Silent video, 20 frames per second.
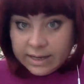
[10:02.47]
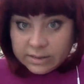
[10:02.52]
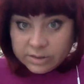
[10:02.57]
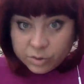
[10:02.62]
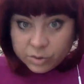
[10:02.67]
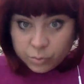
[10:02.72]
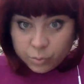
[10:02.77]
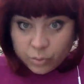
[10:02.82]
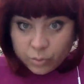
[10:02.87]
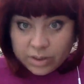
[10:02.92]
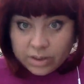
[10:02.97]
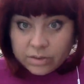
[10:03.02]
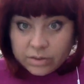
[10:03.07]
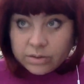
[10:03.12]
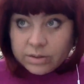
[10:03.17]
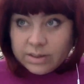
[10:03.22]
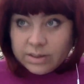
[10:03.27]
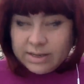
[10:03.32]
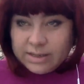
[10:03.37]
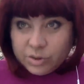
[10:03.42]
has
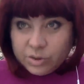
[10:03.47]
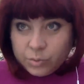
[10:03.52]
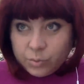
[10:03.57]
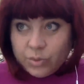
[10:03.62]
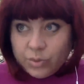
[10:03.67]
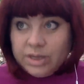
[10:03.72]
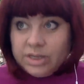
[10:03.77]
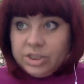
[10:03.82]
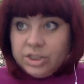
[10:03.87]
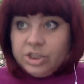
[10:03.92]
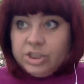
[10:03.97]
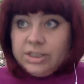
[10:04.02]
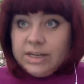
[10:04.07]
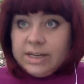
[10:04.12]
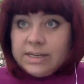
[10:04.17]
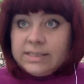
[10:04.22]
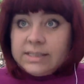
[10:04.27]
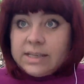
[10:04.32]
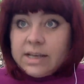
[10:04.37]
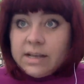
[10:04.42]
wings. She
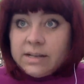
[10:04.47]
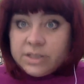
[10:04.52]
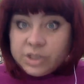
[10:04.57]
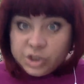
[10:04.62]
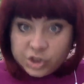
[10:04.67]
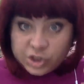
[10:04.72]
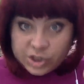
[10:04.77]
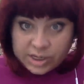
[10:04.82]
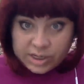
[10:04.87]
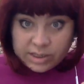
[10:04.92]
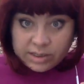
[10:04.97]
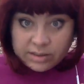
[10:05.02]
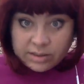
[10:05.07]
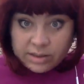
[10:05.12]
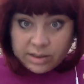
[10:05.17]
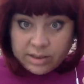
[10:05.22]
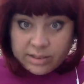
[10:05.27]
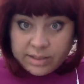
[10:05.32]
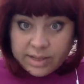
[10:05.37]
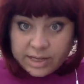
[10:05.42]
has angelic
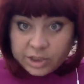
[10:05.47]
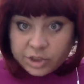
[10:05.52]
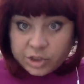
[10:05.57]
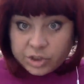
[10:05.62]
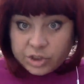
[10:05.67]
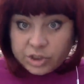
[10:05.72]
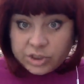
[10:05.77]
nature.